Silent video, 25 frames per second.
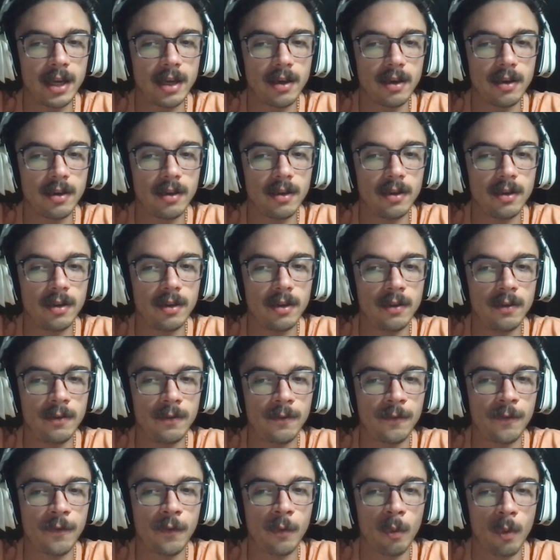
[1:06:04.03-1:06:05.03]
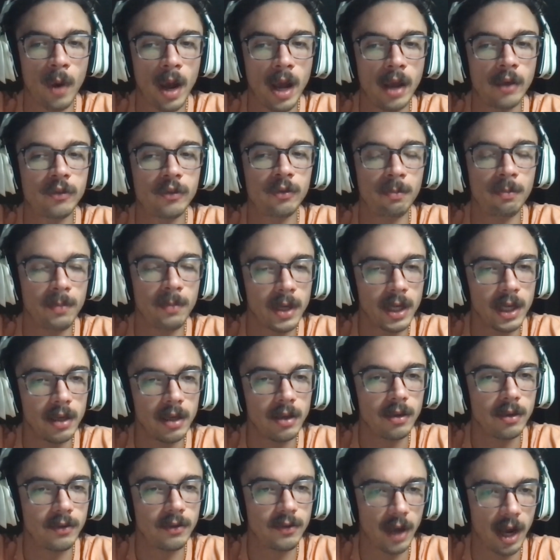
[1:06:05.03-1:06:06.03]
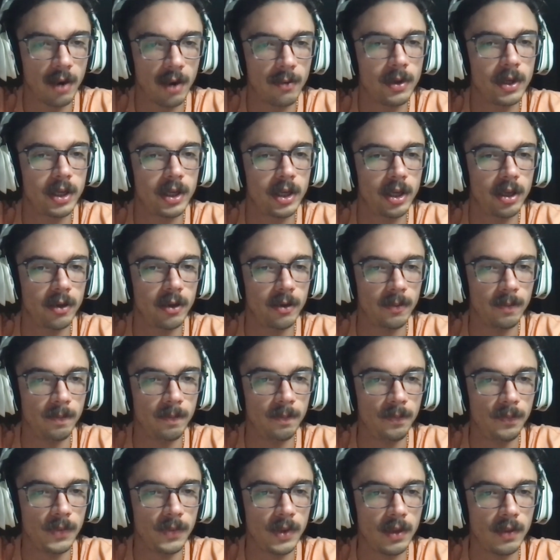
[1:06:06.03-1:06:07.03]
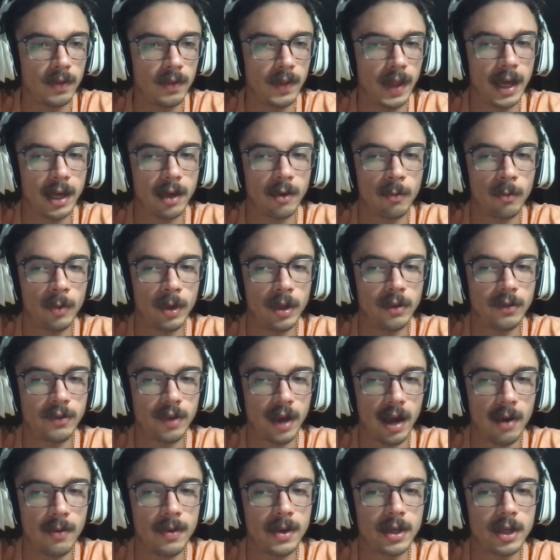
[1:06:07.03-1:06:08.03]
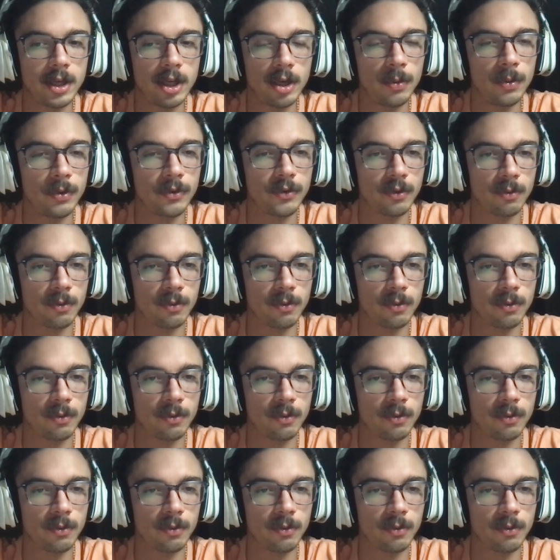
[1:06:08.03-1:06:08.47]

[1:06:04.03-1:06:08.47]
like fresh meat Tyreek Hill. Like when Tyreek Hill